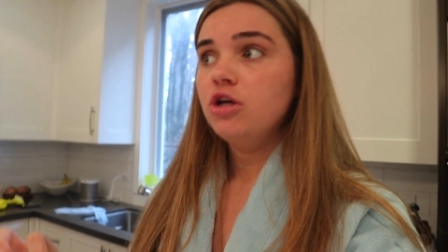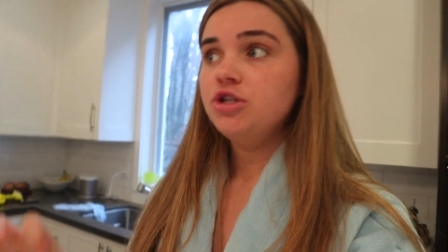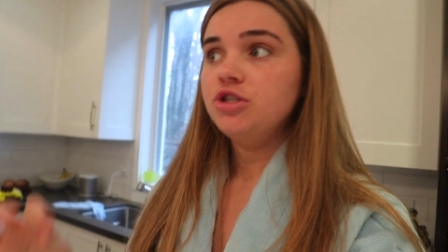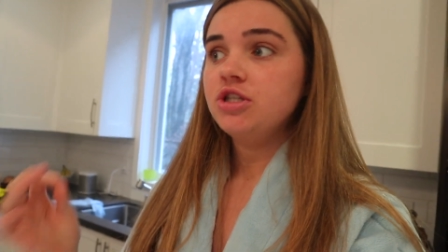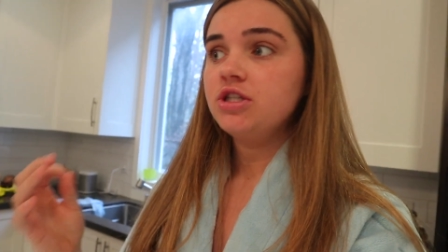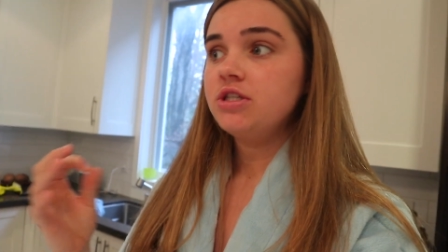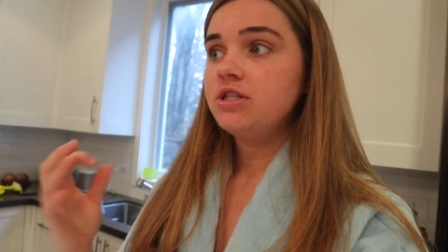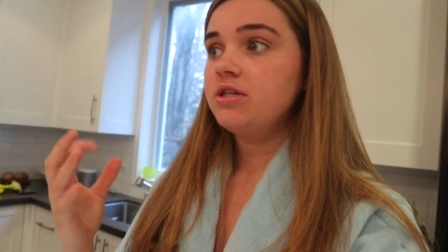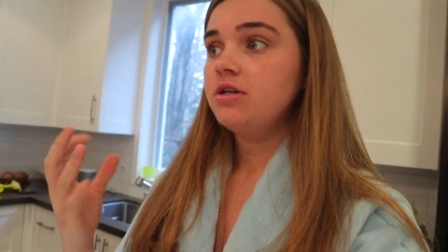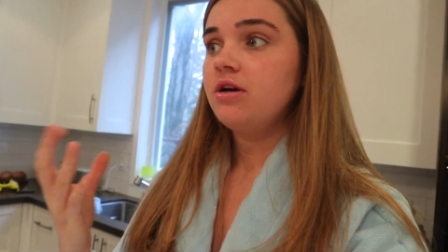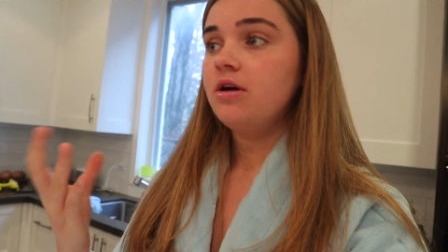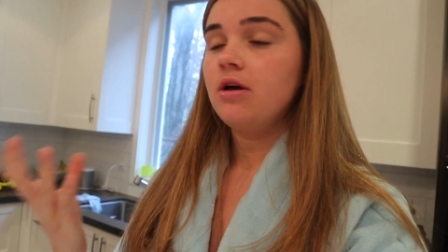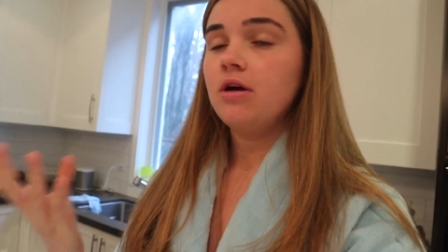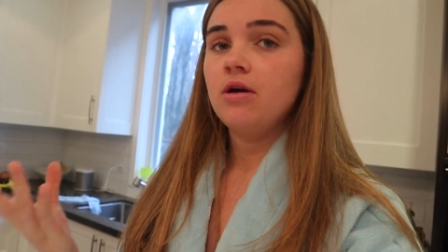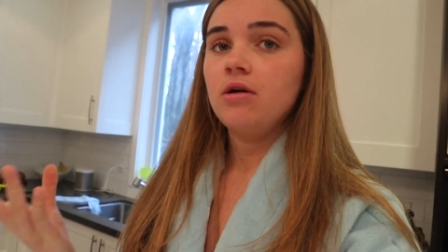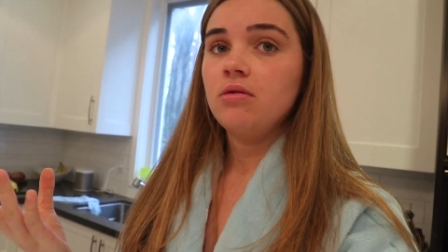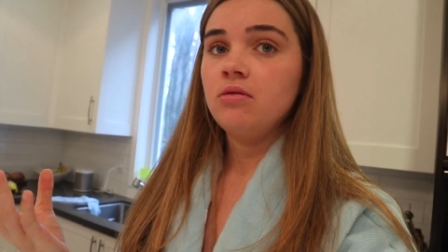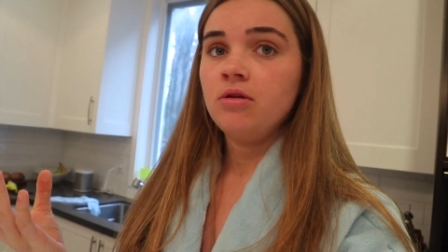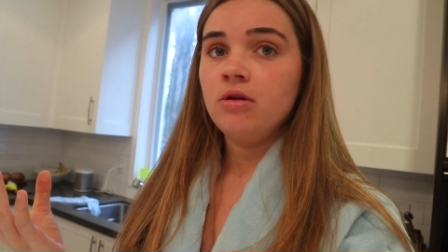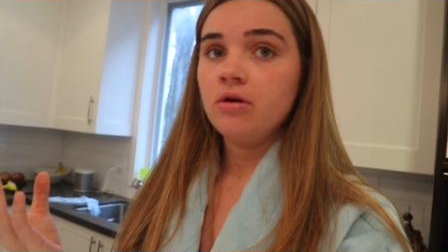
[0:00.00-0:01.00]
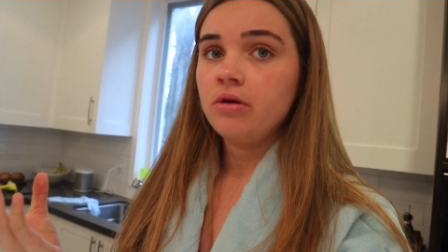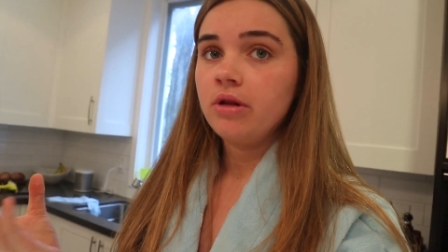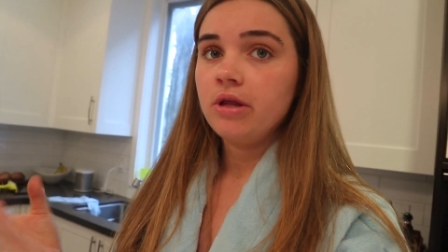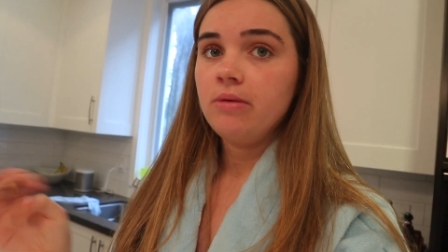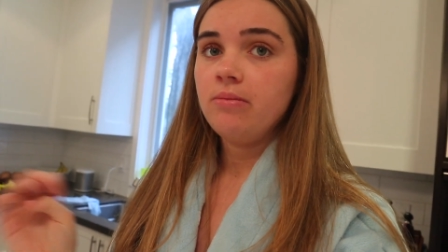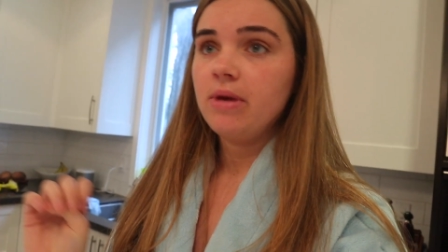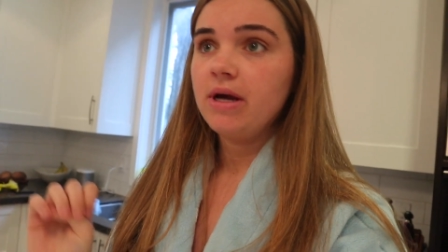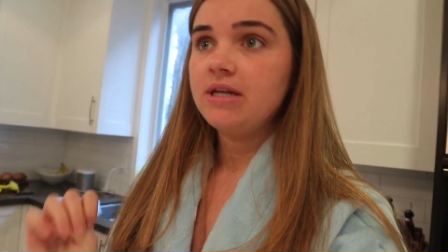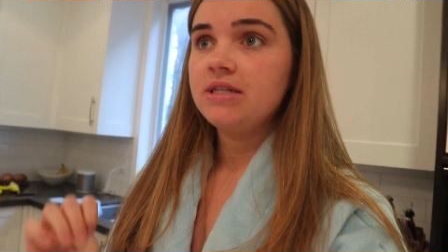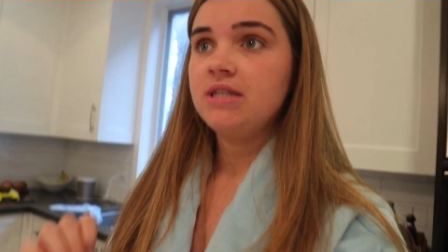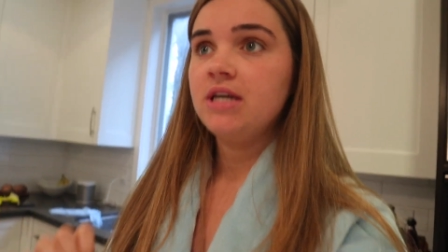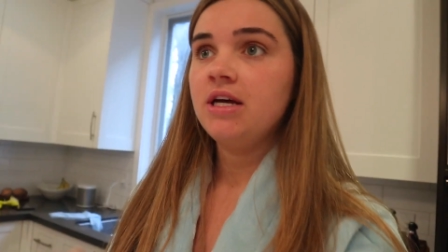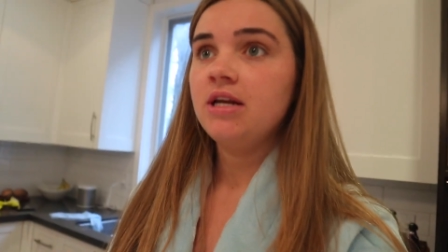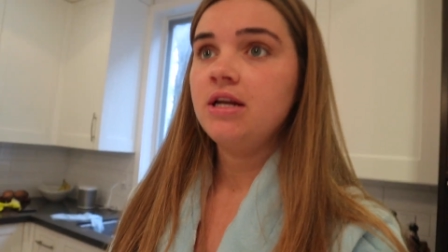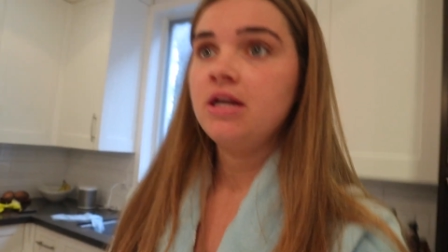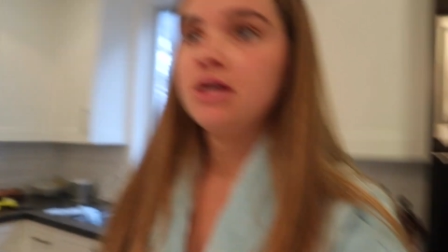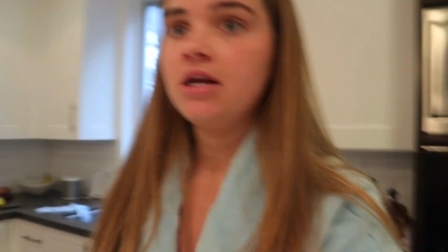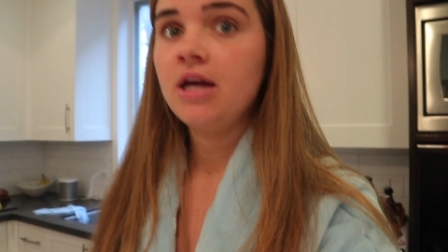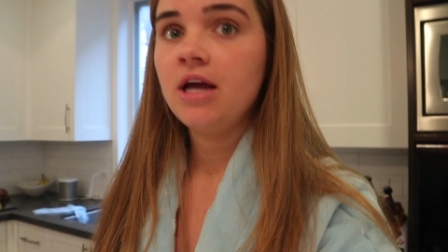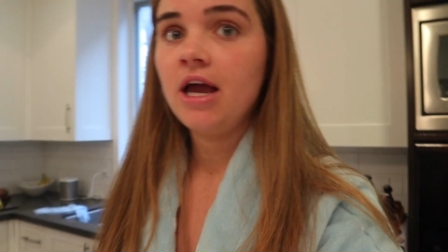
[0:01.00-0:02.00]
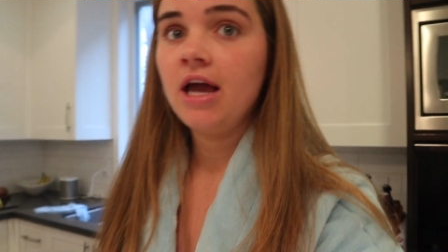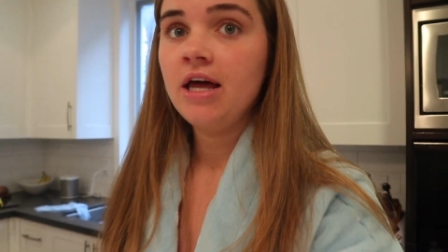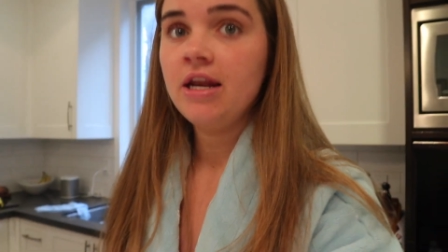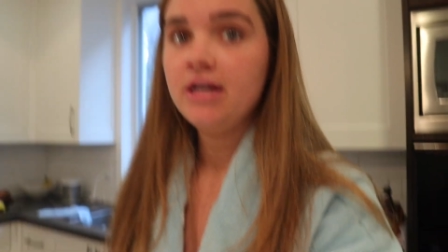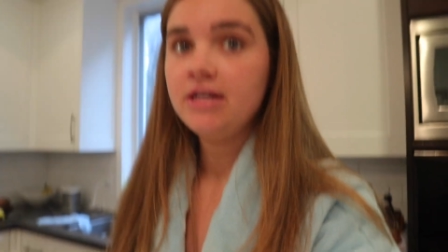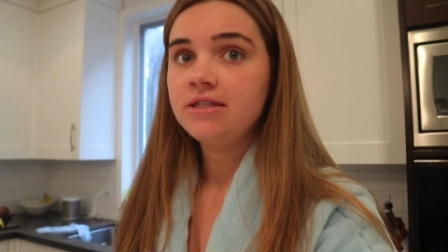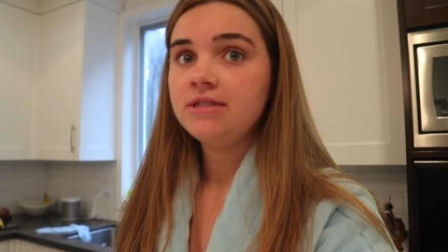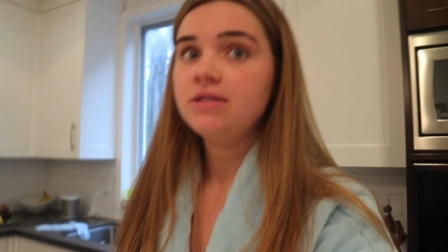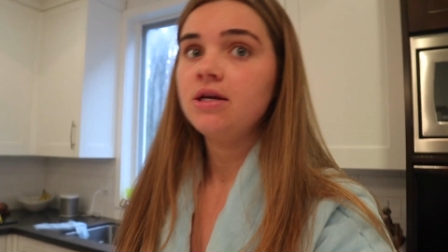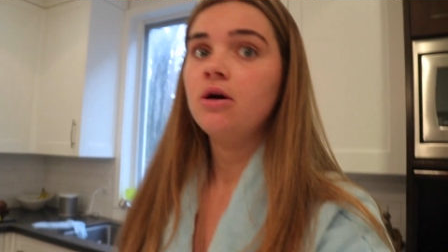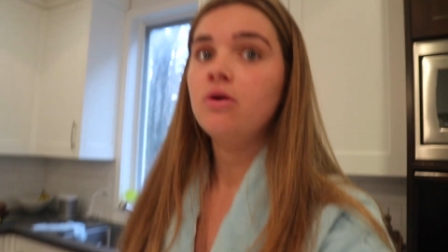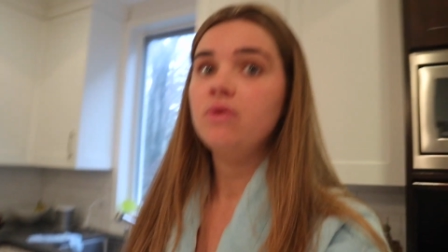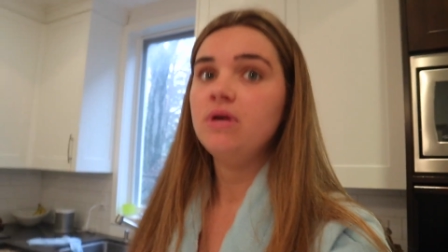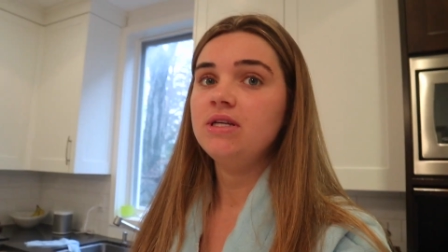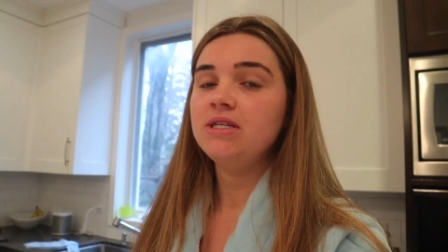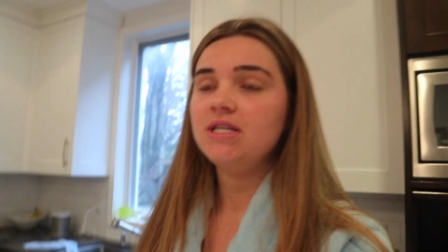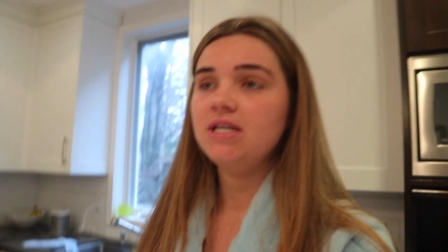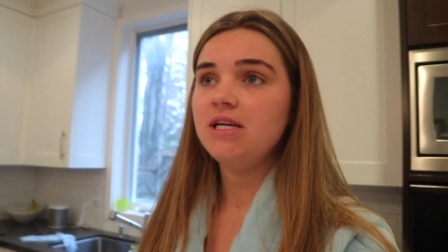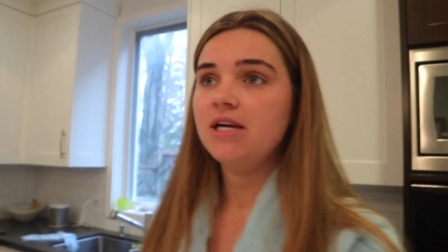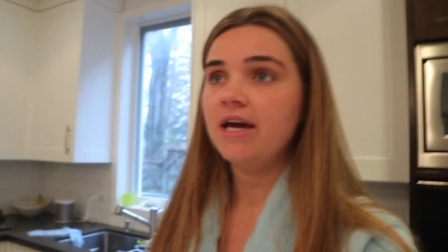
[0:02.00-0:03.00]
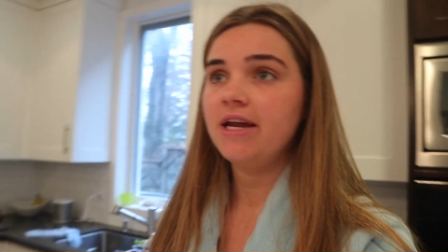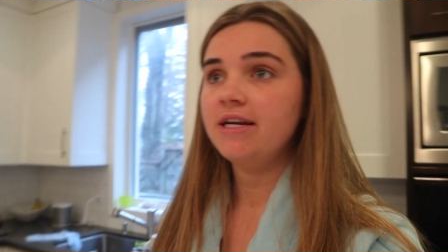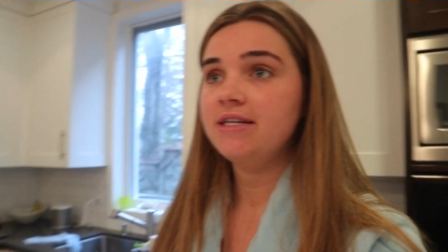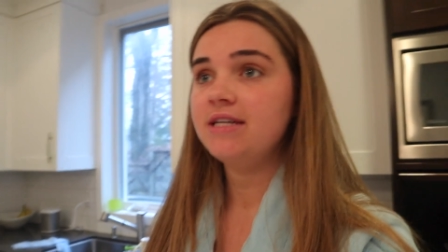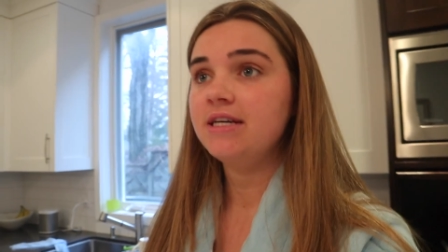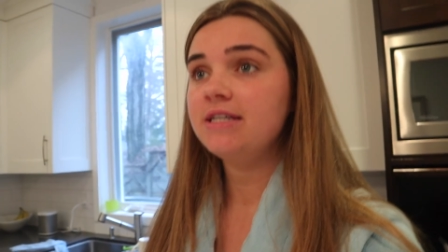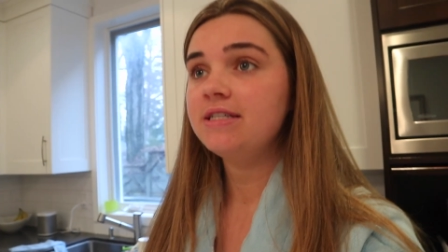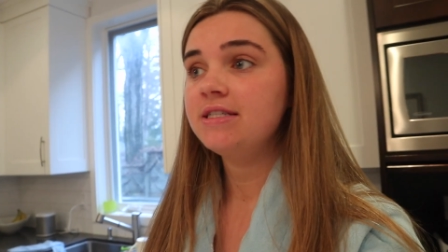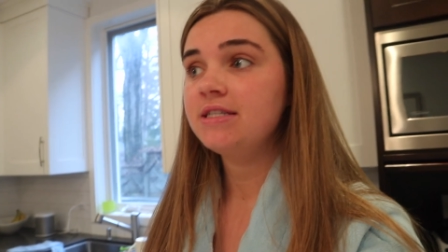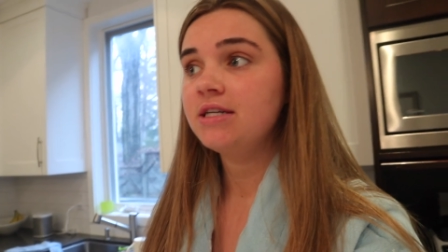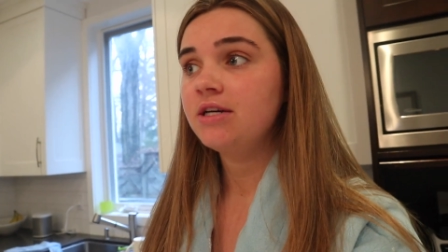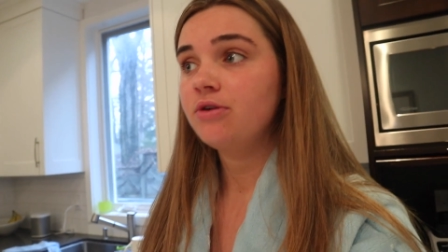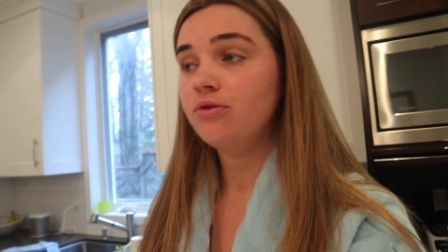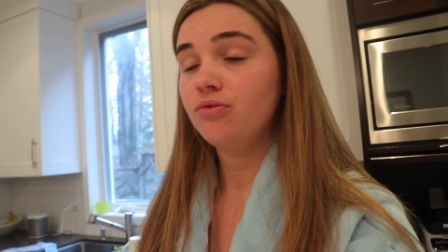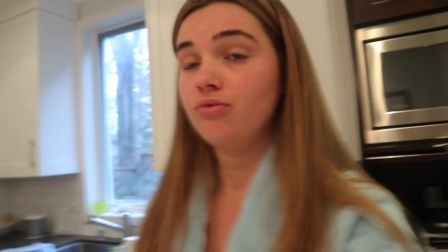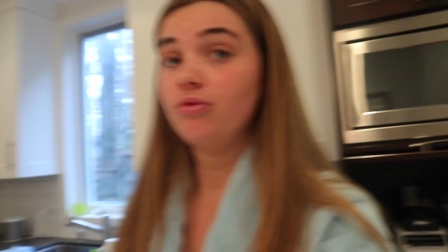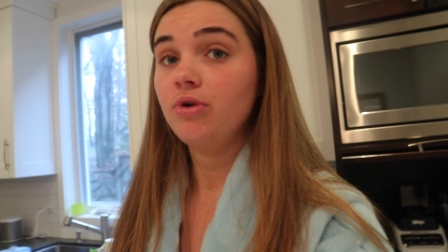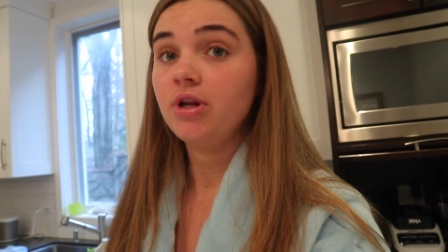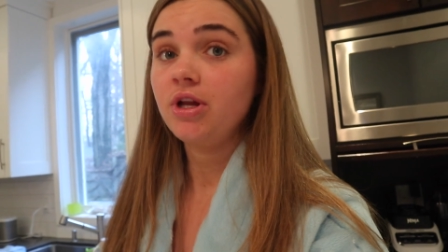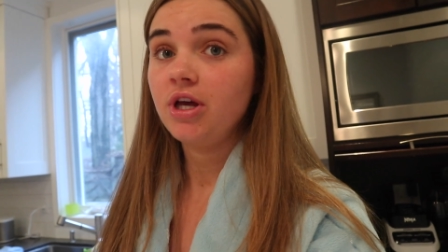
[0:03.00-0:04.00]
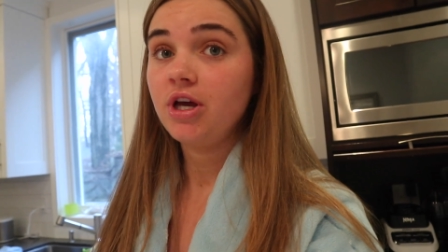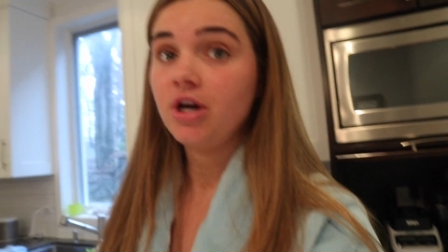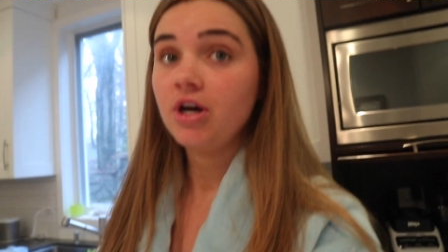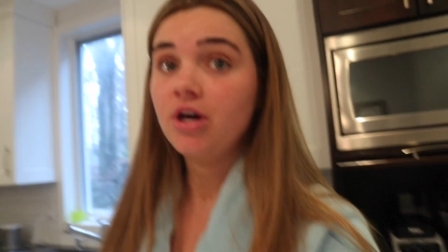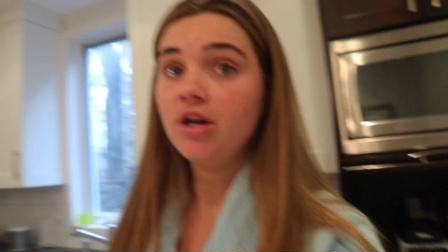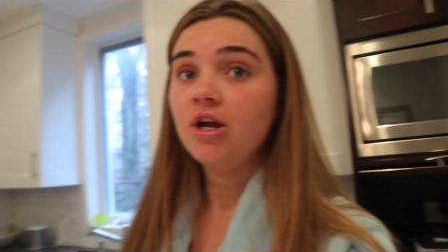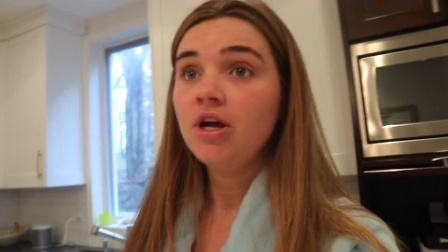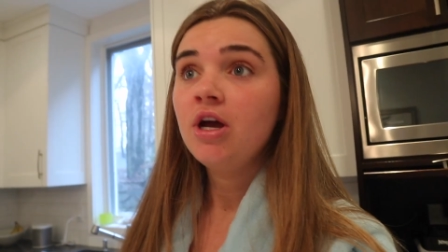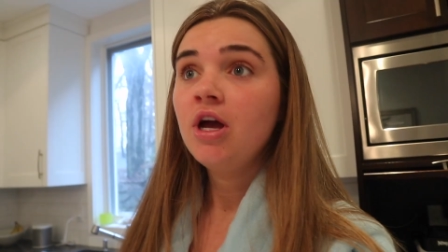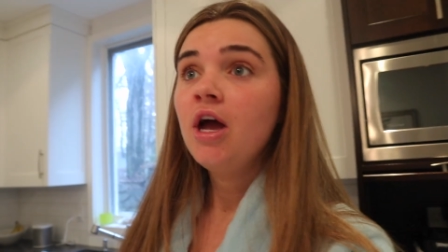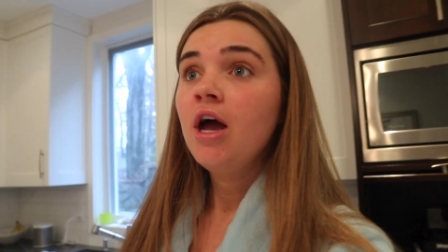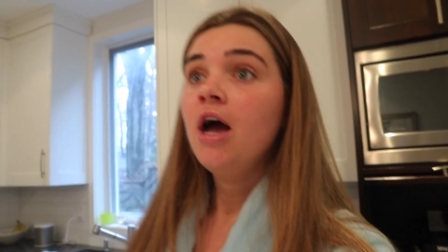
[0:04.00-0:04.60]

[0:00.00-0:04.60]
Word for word: just literally mix it and it's so easy and it tastes really good.